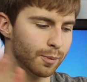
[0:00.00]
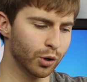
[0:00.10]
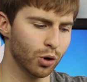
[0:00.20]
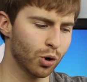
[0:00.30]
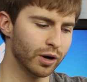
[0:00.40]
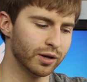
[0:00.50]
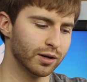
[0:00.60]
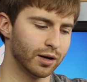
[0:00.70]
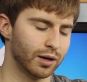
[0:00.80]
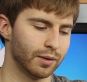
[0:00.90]
put it
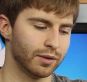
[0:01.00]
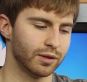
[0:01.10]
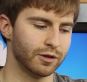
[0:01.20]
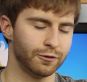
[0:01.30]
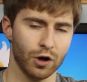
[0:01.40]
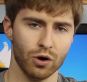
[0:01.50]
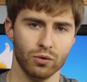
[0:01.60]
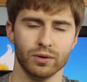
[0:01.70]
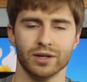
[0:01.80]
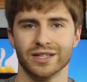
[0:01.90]
on uh, the
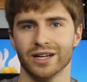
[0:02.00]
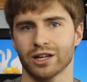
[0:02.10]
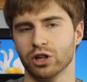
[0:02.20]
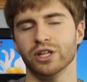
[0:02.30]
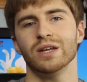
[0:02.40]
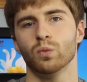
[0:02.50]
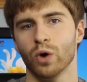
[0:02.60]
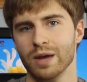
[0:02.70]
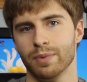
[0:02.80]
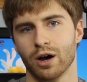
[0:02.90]
phone, did a clean
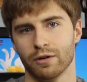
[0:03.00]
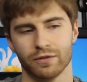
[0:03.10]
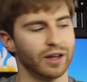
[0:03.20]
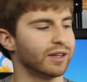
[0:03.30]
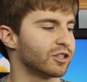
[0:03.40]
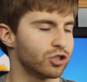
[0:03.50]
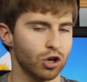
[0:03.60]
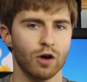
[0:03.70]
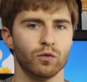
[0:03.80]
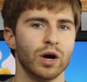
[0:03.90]
wipe of like the
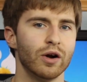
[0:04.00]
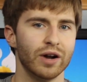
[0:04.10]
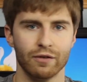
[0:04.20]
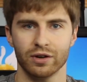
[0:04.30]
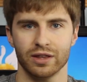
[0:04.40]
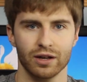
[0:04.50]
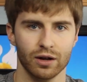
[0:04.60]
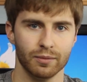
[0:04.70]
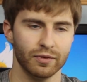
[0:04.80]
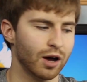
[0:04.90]
software and
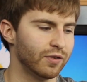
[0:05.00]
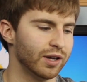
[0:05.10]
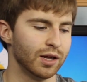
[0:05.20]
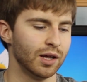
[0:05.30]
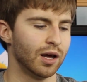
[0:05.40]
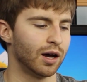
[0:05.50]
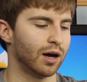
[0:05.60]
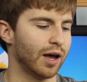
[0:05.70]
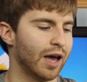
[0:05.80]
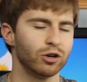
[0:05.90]
everything um, of it,
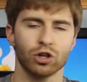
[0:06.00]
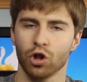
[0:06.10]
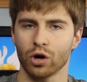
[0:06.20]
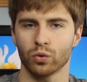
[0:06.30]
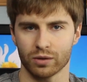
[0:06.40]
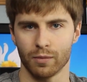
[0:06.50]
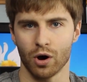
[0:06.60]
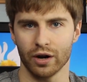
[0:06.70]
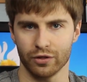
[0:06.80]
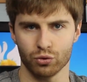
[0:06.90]
uh, entered
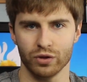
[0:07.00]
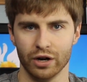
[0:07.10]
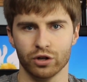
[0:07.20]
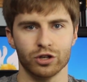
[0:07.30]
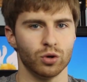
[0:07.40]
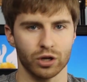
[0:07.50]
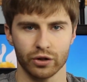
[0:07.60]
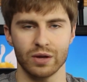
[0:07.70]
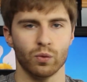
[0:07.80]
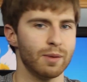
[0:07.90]
ClockworkMod, and through there you can do a
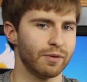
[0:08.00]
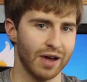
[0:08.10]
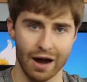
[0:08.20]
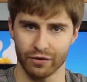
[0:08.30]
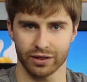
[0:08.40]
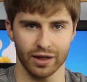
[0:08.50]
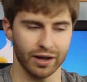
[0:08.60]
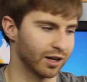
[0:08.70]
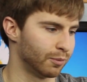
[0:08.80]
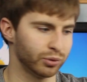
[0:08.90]
clean wipe of
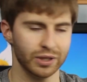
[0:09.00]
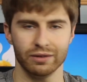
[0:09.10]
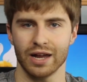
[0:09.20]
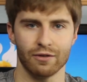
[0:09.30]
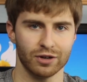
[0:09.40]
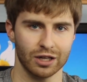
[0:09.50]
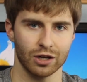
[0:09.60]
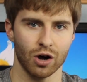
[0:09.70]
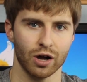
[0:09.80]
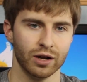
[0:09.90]
everything, completely everything
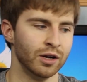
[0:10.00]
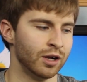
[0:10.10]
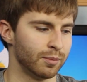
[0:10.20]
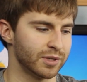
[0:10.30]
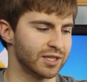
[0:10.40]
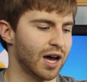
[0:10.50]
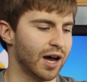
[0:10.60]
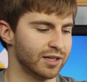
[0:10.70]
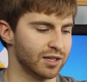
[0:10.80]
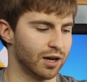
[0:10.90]
gone,
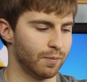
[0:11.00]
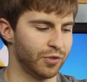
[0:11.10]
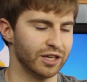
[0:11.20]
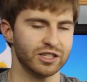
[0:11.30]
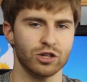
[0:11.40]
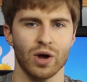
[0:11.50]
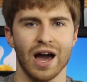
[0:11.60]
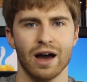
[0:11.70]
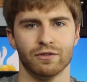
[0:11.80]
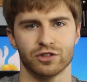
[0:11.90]
besides um, things that you
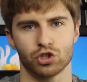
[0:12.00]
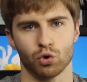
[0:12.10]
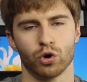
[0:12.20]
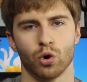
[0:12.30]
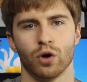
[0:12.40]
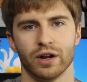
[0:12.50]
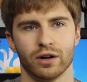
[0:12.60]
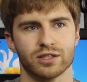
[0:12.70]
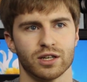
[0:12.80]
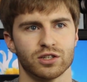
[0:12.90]
have stored on
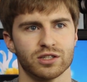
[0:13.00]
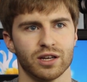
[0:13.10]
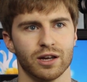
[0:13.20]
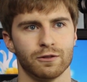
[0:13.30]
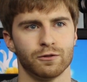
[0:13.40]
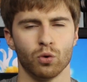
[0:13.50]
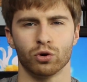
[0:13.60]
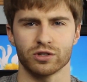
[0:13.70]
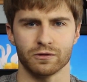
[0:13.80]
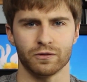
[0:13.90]
there, such as like
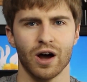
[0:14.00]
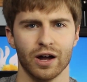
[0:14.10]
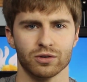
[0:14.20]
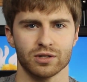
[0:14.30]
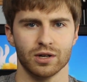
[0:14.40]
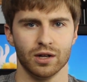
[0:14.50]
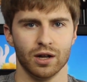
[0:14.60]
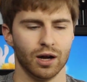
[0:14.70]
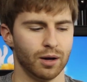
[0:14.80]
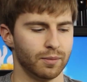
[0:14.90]
folders and files.
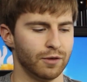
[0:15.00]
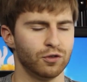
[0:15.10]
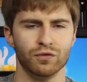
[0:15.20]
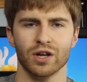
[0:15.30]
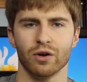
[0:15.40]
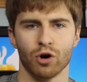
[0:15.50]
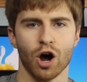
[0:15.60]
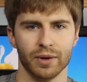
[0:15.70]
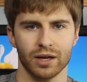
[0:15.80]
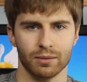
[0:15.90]
Um, if you've done
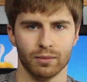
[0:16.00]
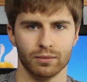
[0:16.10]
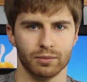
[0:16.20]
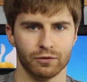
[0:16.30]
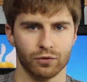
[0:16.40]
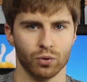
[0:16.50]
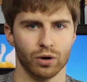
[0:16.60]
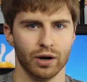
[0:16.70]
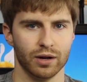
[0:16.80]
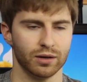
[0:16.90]
ROMing and
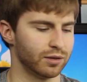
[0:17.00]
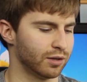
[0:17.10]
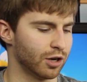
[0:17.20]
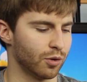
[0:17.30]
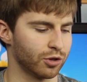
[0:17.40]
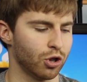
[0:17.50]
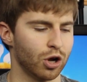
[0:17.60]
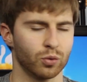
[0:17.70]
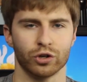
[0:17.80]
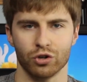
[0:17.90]
before, and you know with
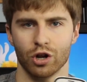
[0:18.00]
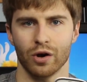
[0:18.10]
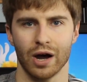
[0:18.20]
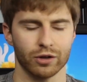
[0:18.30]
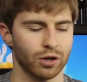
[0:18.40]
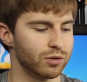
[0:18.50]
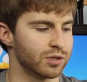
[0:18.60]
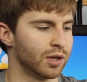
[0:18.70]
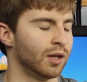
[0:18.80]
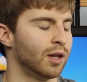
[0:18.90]
Clockwork, you know how it
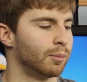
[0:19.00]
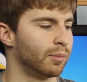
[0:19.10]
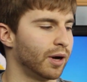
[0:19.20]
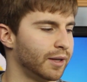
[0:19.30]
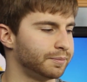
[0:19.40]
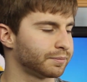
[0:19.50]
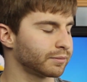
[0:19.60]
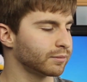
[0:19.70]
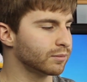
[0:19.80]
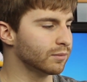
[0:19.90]
goes. But
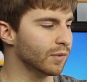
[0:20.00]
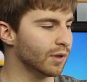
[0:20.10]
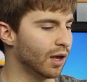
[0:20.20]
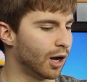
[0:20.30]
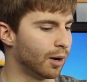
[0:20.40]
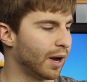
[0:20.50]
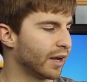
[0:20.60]
um,